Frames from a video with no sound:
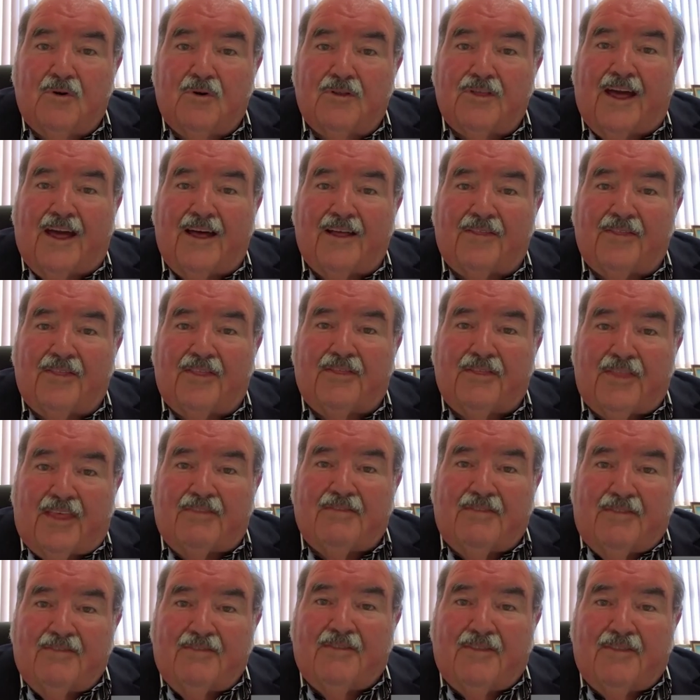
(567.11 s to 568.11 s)
Without
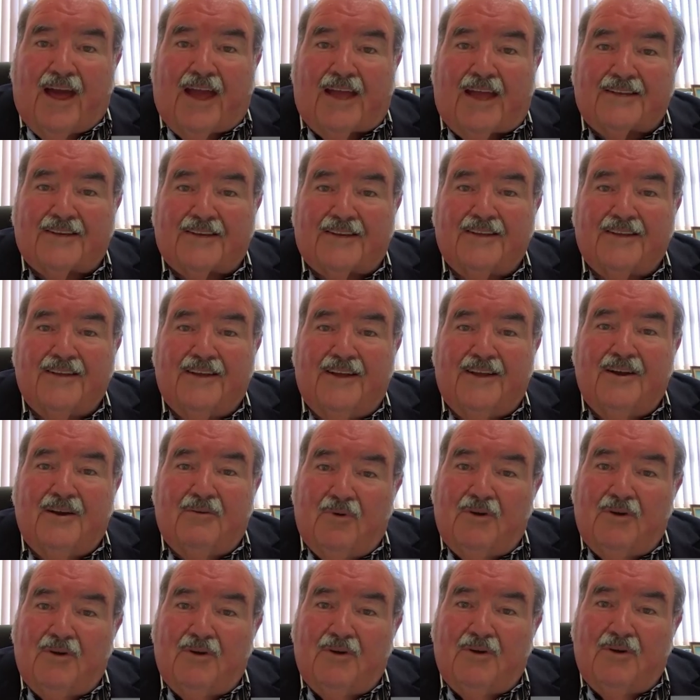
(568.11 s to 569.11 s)
that,
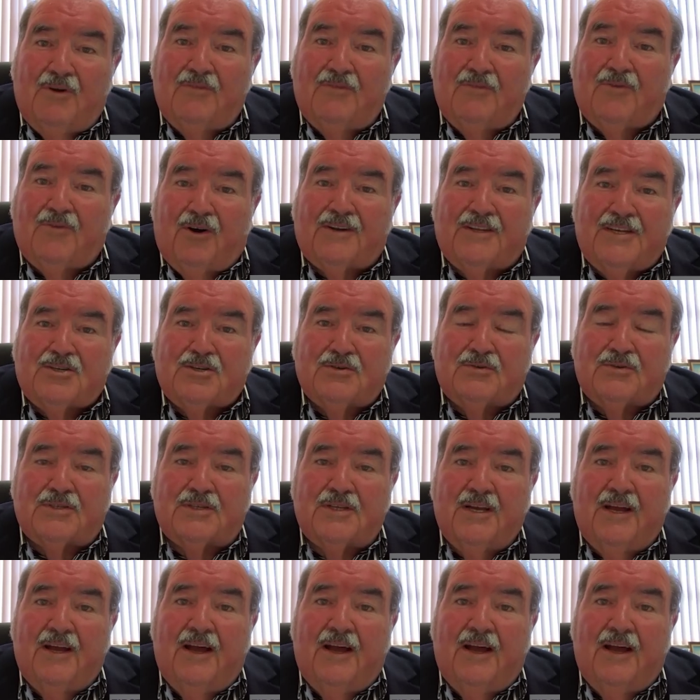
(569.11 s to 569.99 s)
we've got issues.